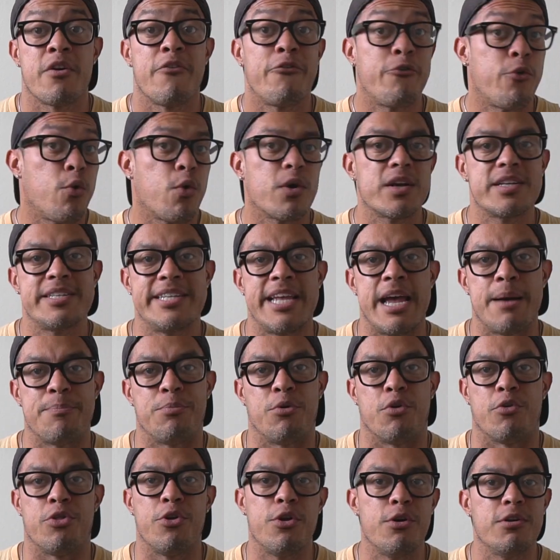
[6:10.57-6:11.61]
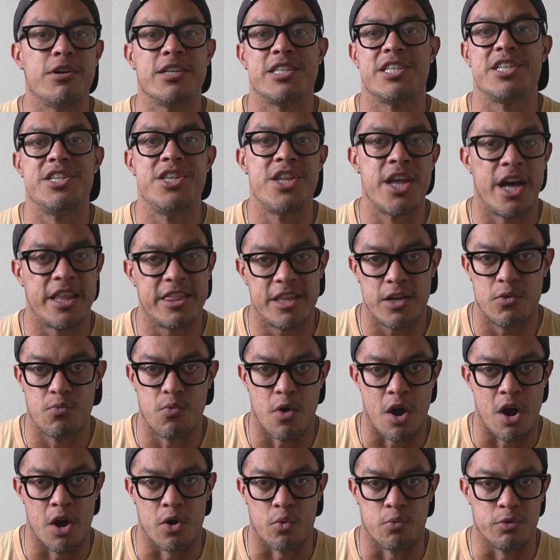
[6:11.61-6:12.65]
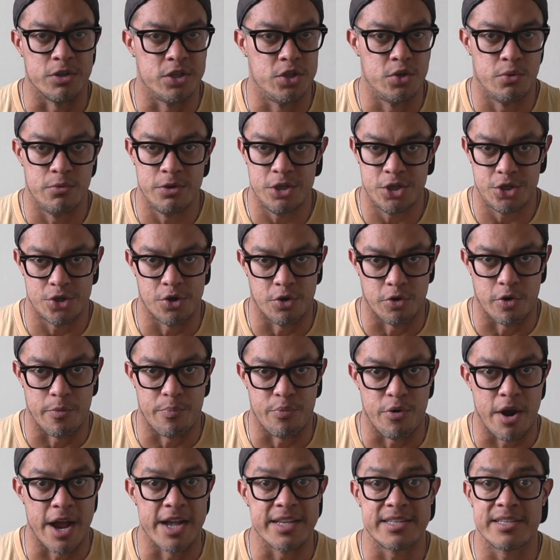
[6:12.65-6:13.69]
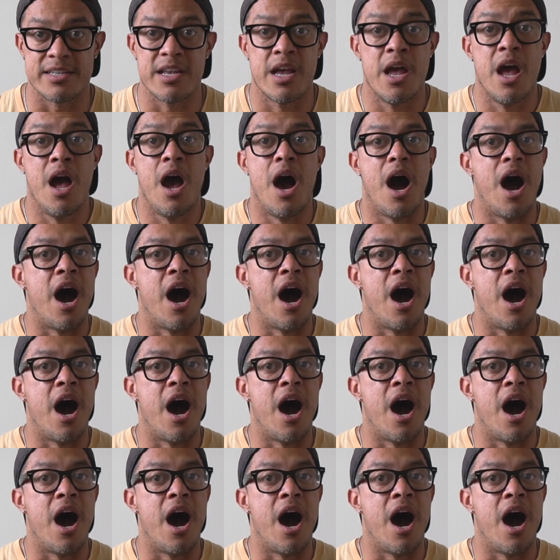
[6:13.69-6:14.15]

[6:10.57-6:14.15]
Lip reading: for example, doing shoulder press,